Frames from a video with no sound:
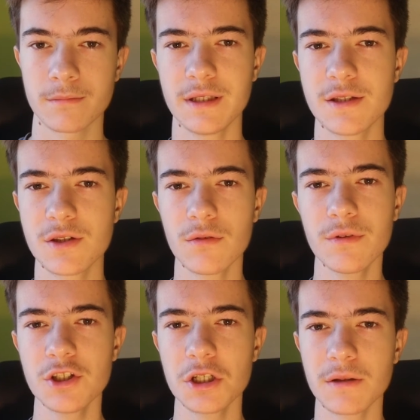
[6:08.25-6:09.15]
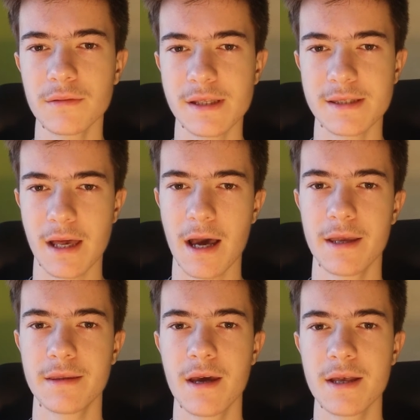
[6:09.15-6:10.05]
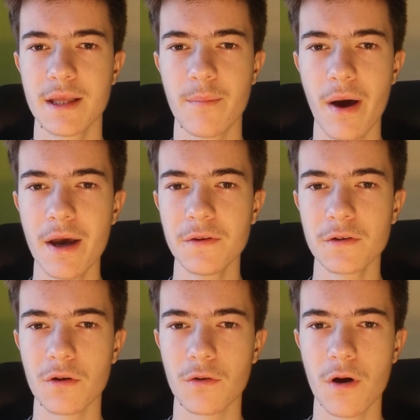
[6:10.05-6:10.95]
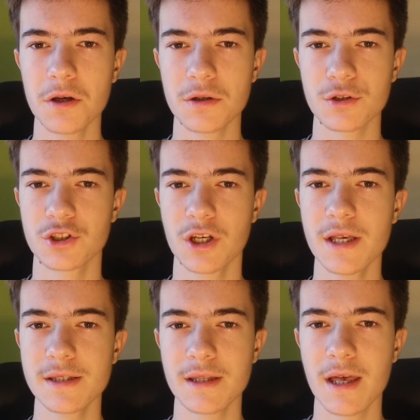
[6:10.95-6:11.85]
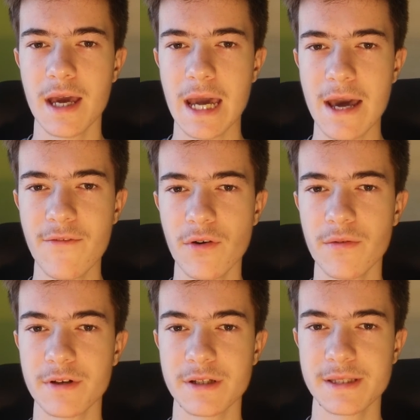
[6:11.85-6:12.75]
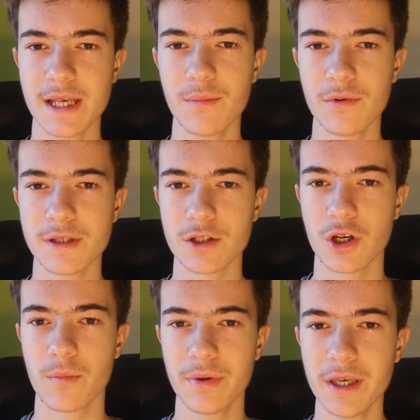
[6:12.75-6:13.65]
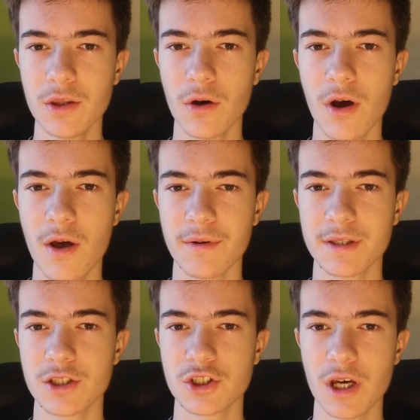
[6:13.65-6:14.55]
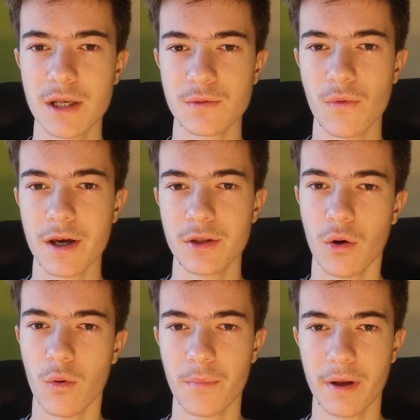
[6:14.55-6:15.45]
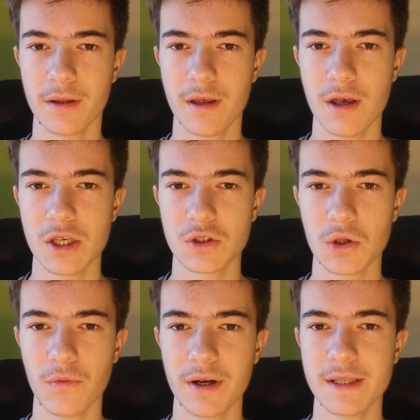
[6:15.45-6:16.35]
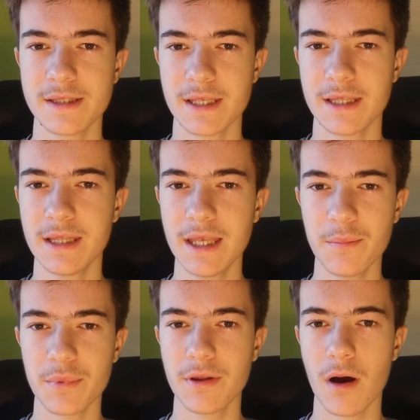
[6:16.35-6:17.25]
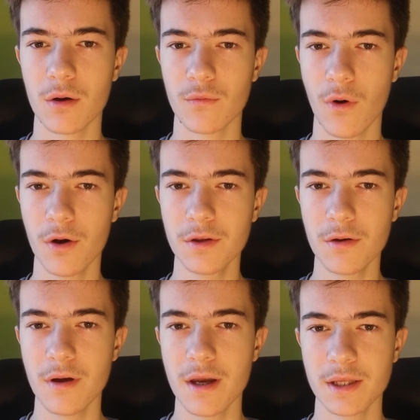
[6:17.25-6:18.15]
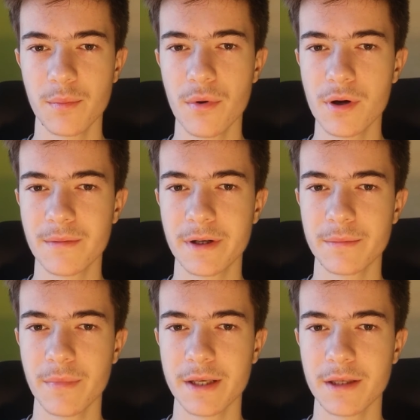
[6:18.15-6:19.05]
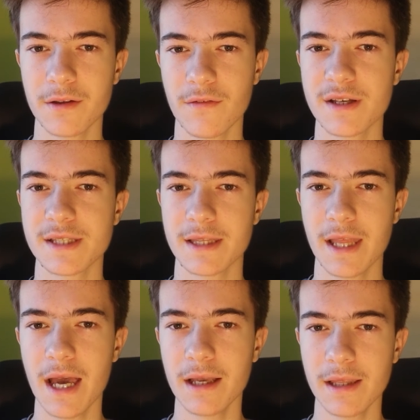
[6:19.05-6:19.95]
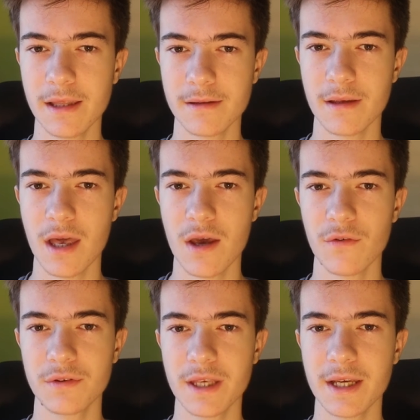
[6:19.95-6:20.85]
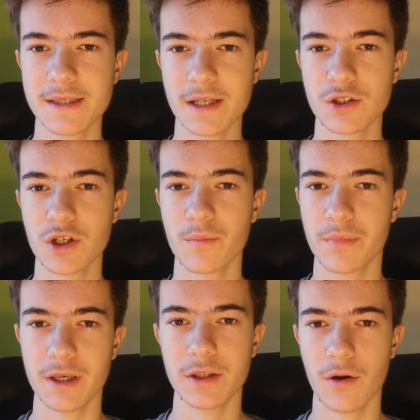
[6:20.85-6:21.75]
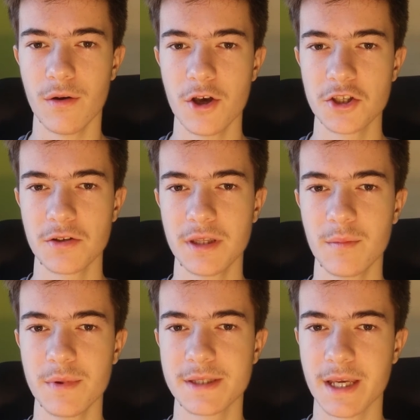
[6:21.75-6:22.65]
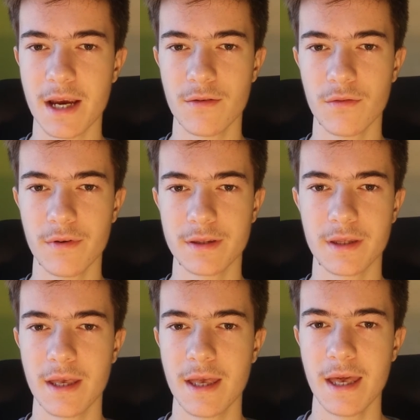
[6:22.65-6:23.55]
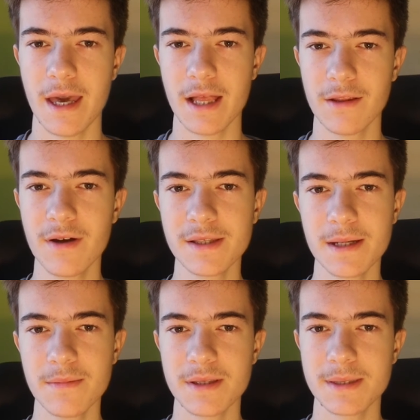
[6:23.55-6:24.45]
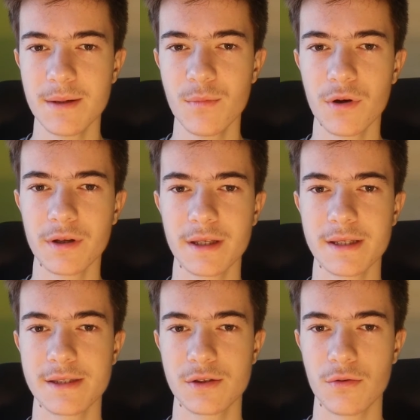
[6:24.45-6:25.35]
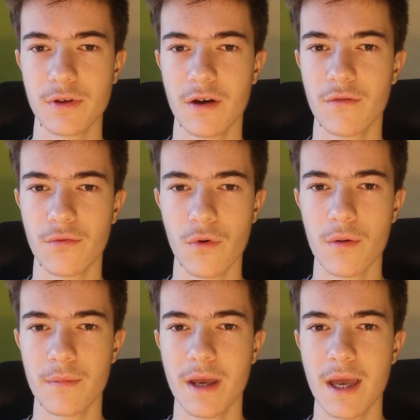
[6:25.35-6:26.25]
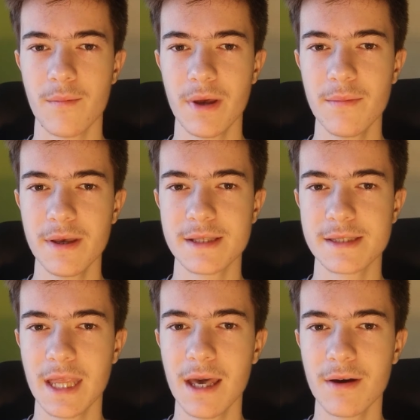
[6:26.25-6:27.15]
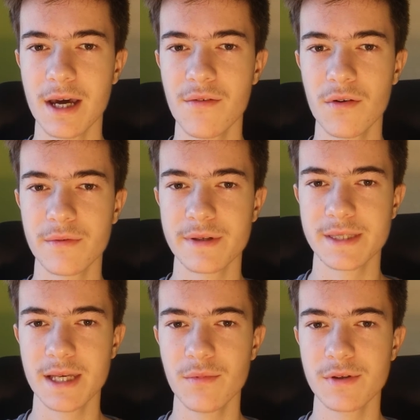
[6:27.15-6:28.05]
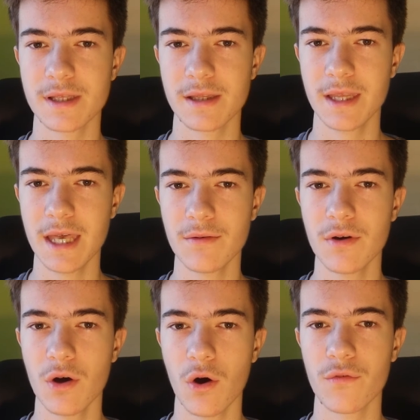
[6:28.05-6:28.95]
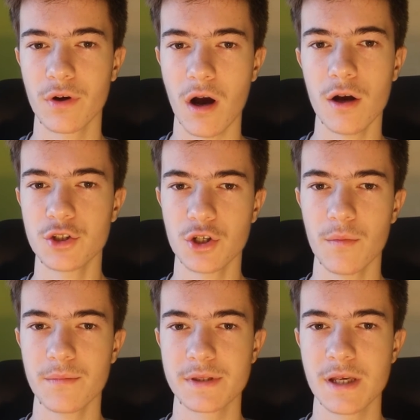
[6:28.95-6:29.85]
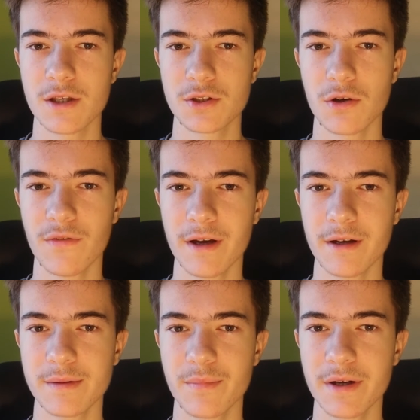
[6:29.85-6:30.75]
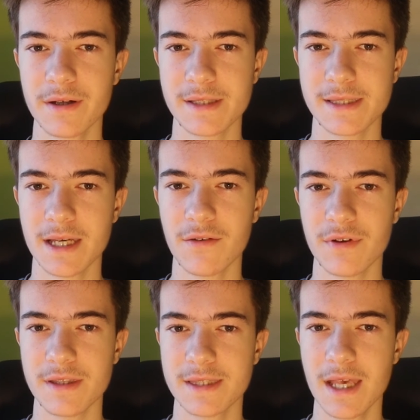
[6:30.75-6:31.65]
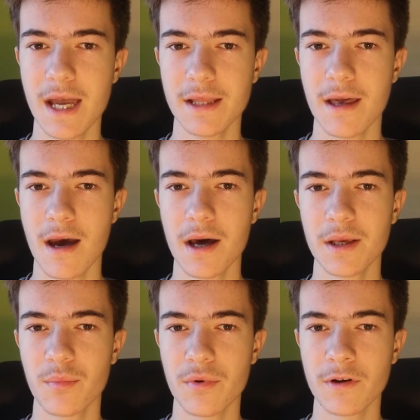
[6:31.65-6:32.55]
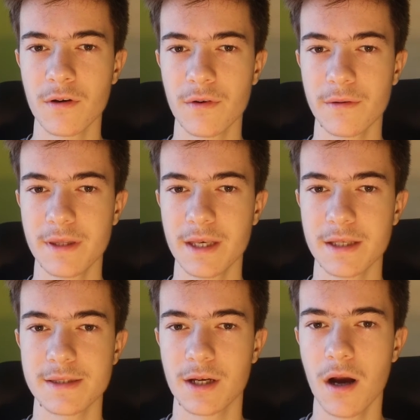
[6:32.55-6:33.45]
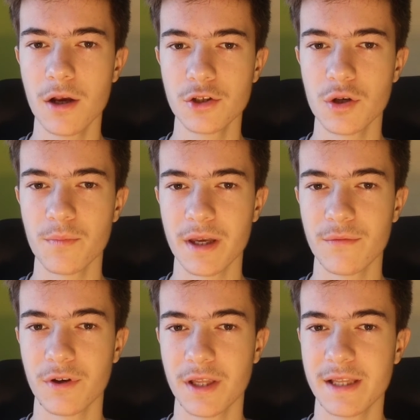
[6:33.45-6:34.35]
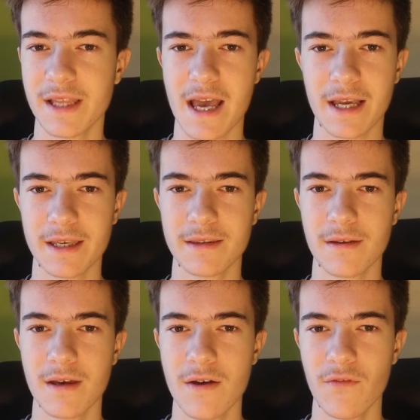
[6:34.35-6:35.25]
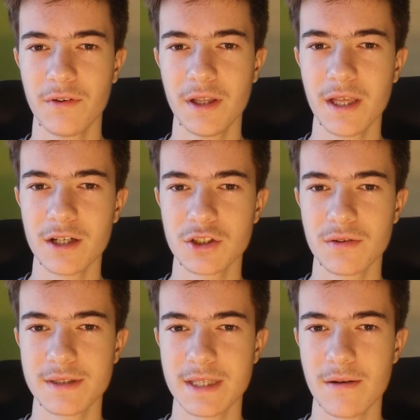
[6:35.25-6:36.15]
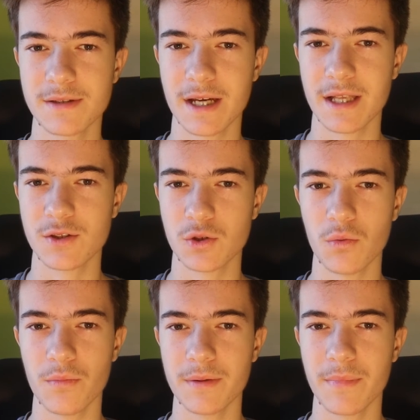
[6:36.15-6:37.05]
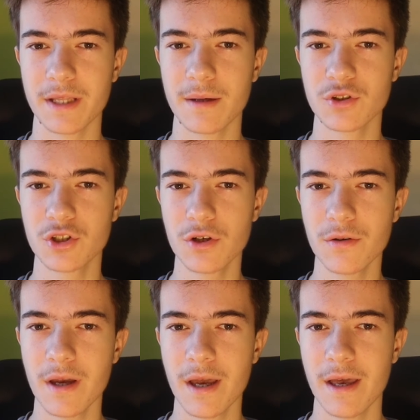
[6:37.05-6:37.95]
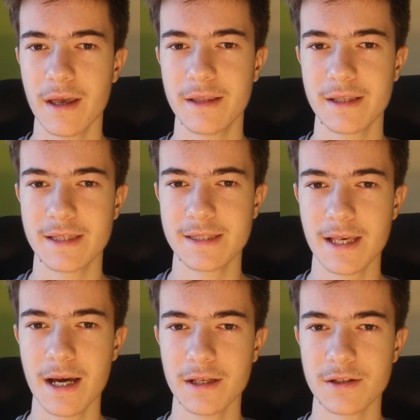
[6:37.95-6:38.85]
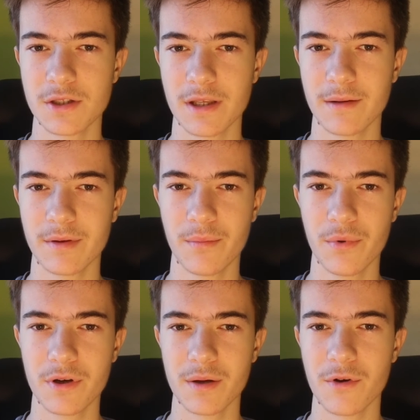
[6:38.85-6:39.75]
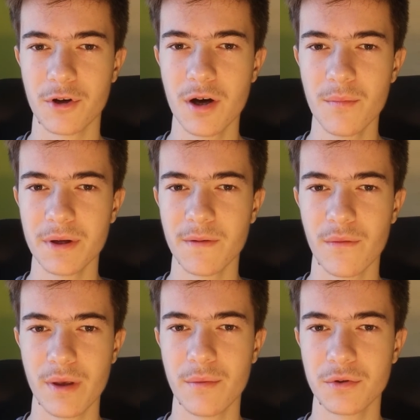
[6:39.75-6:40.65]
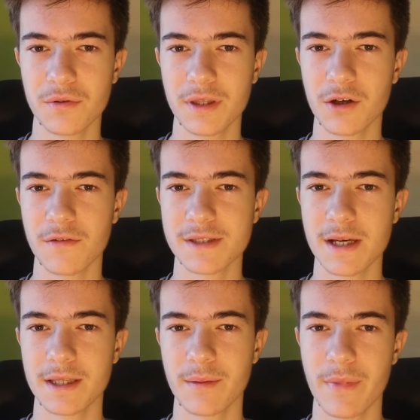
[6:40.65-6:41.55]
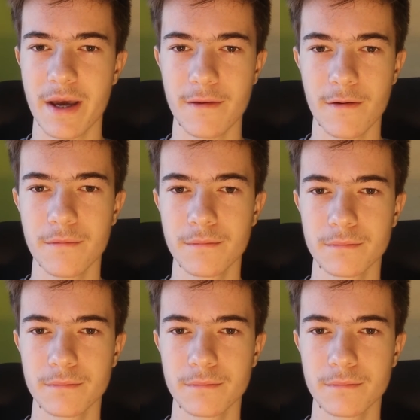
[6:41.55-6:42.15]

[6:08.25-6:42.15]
In its original design, the pattern of Crawdaunt's chest heavily resembles a Sharpedo with its jaws wide open. So when it's in deep, dark water, the Pokemon that might otherwise attack it will think it's a Sharpedo, so they'll be scared of it. And unlike something similar in its Hisuian form, maybe its tail heavily resembles the tail of Garchomp's, so when it buries itself in sand, other Pokemon will think it's Garchomp and won't attack it. Well, that actually sounds kinda stupid, but I'm sure the designers of the Pokemon company will be able to think of something better.